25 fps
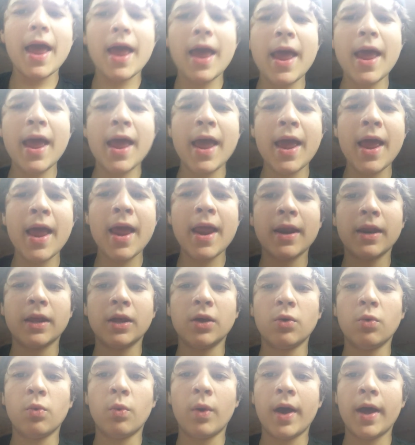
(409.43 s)

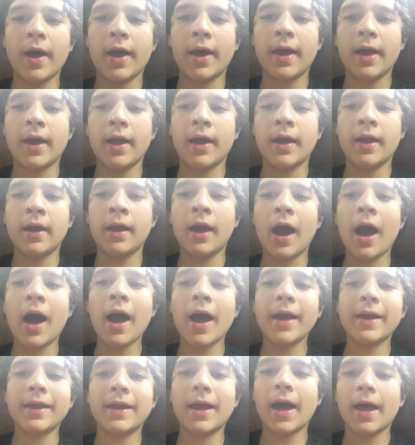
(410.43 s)
Anyway,
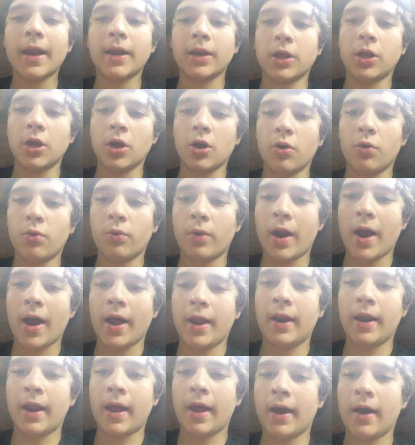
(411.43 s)
I gotta go
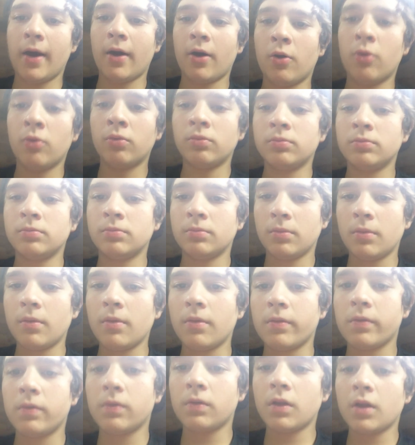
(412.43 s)
right now.
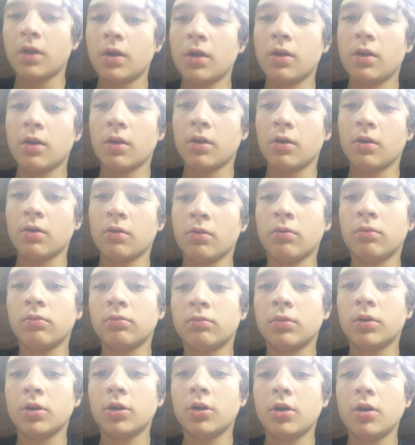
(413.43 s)
Thank you.
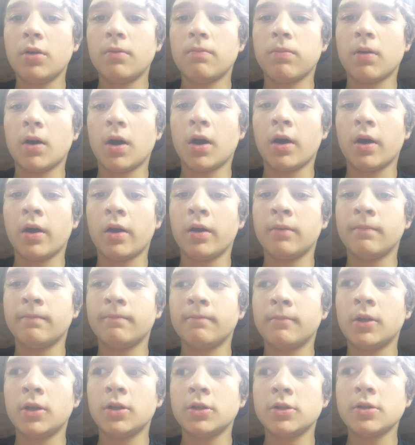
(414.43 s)
Goodbye.
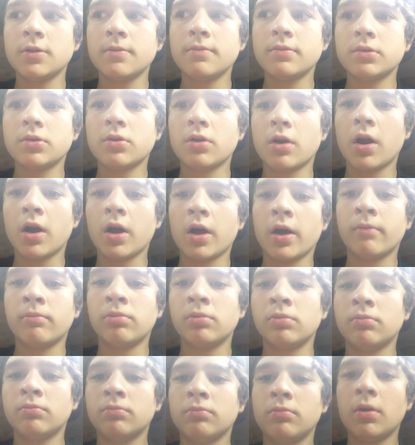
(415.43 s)
Subscribe.
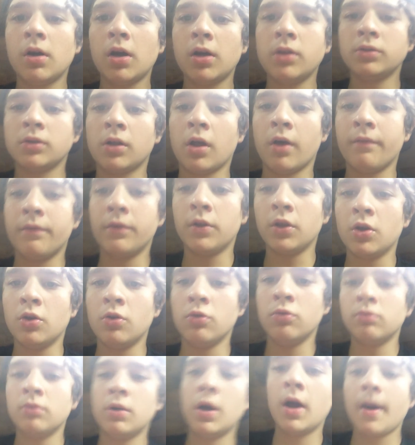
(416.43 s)
I love
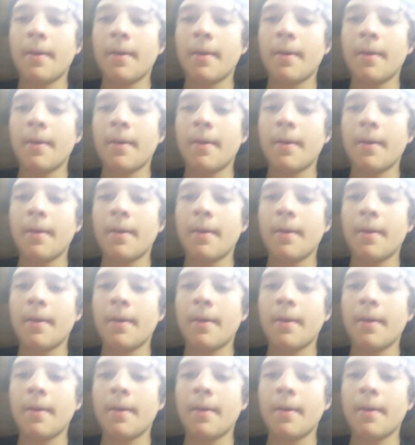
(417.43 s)
you.